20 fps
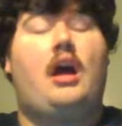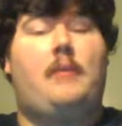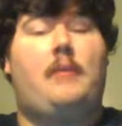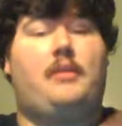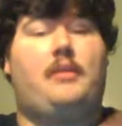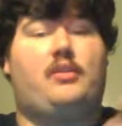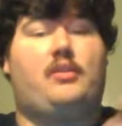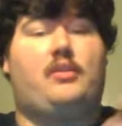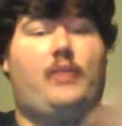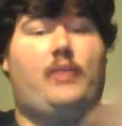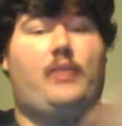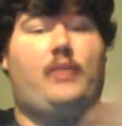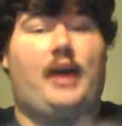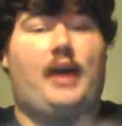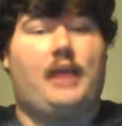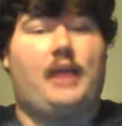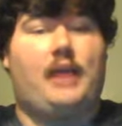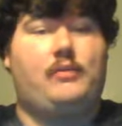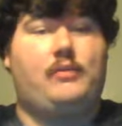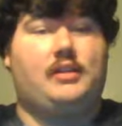But the way I
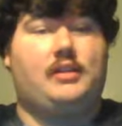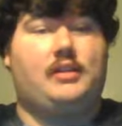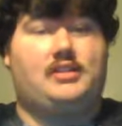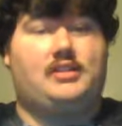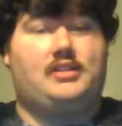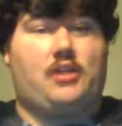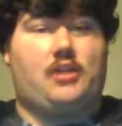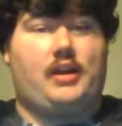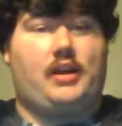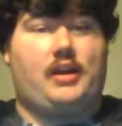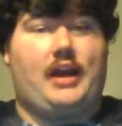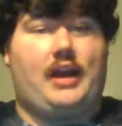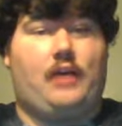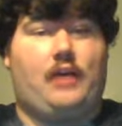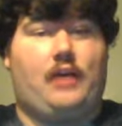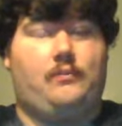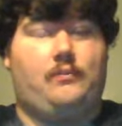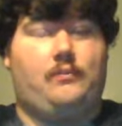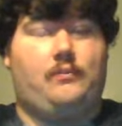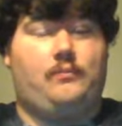really started out